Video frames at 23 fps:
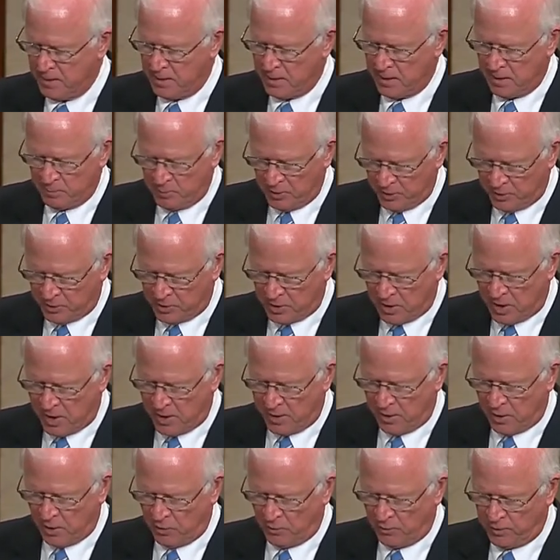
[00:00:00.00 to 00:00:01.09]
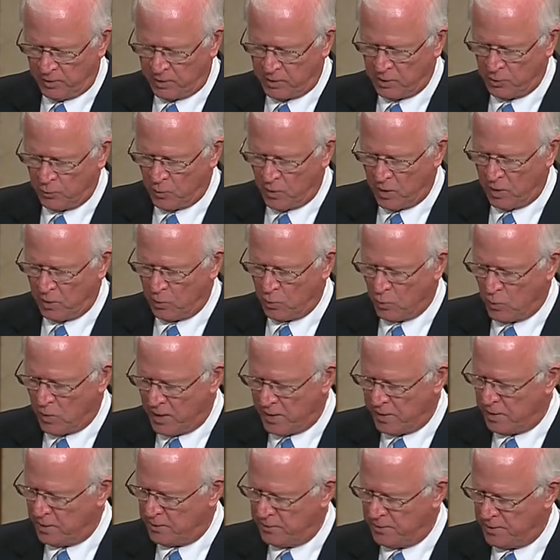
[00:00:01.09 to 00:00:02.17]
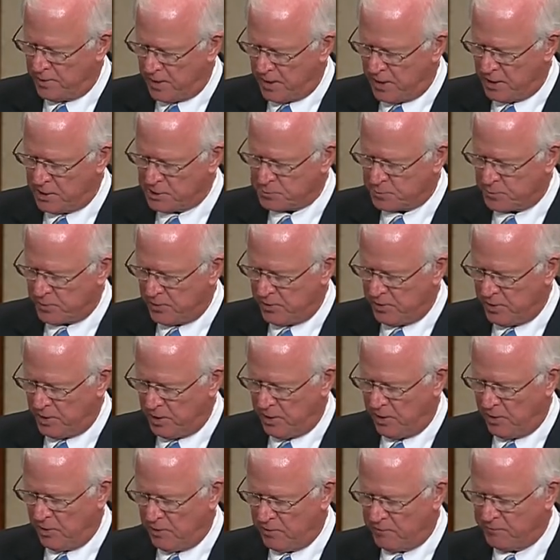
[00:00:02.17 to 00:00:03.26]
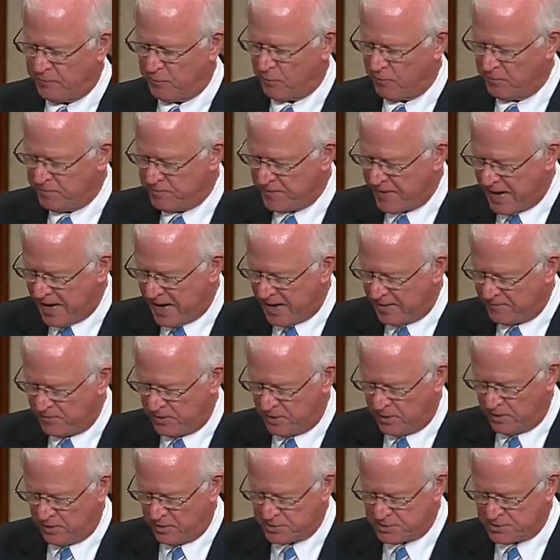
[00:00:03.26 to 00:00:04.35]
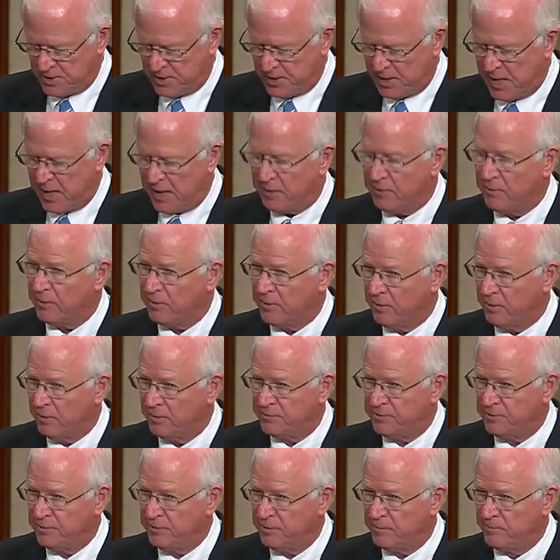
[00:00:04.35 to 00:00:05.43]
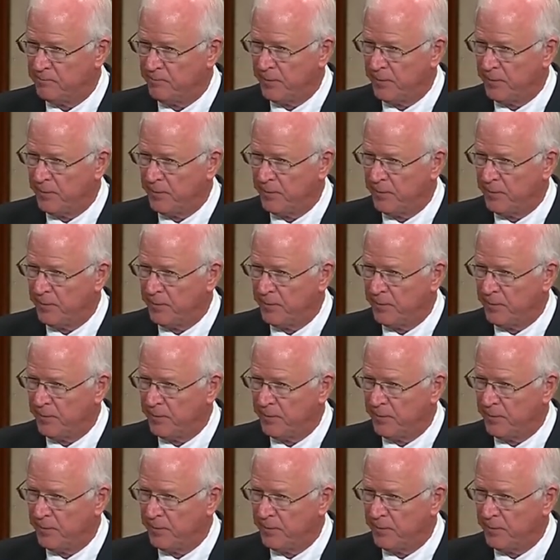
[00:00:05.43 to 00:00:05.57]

a blue card holder could work 100 days per year for 5 years in agriculture